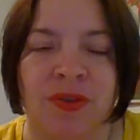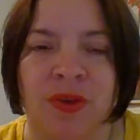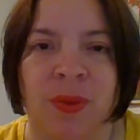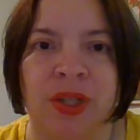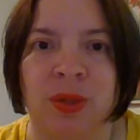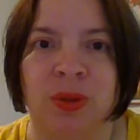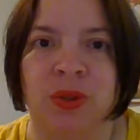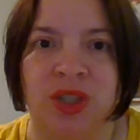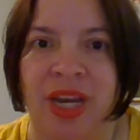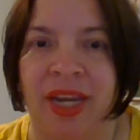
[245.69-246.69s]
for a window
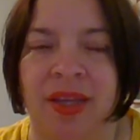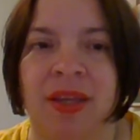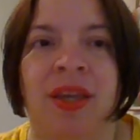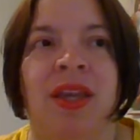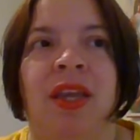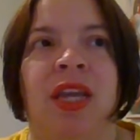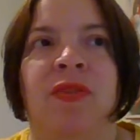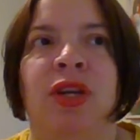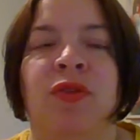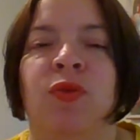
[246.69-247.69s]
to shake,
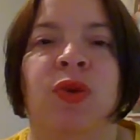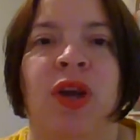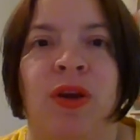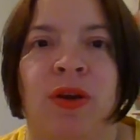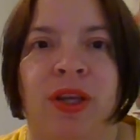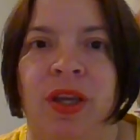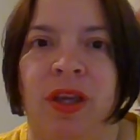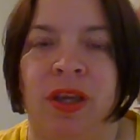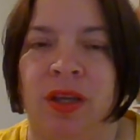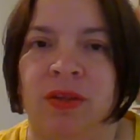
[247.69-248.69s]
even if we are
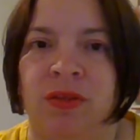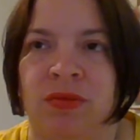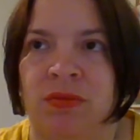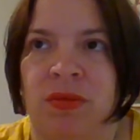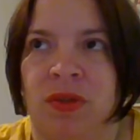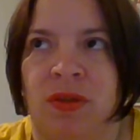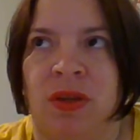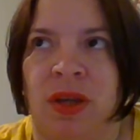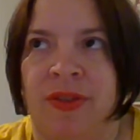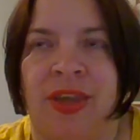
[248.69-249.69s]

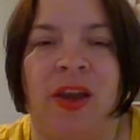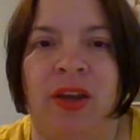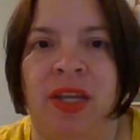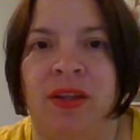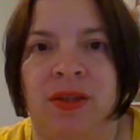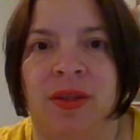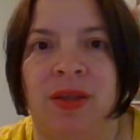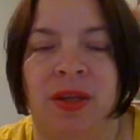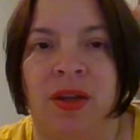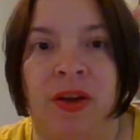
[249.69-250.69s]
there in
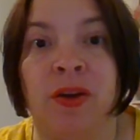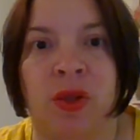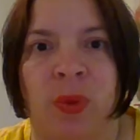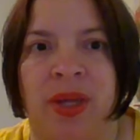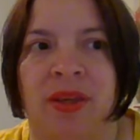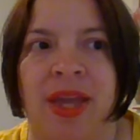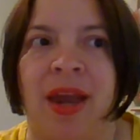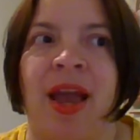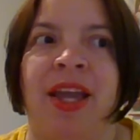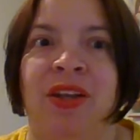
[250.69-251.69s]
an earthquake.
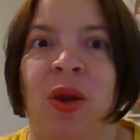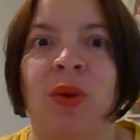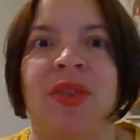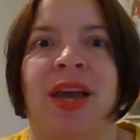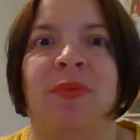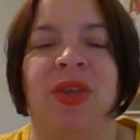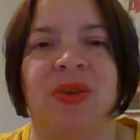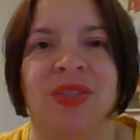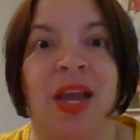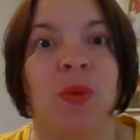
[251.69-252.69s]
And I know that
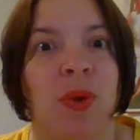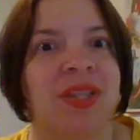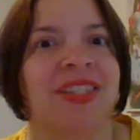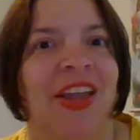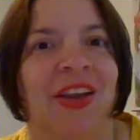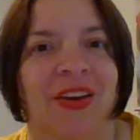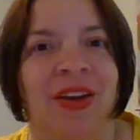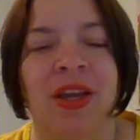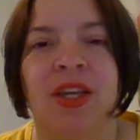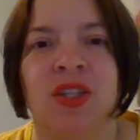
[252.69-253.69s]
because I was
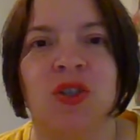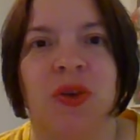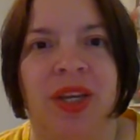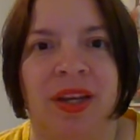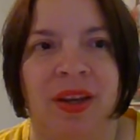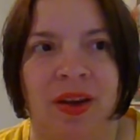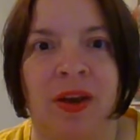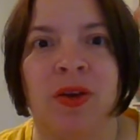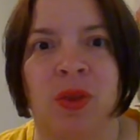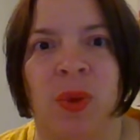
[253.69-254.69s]
there during an
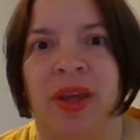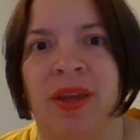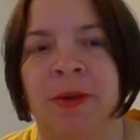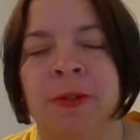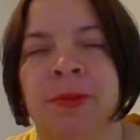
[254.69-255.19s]
earthquake.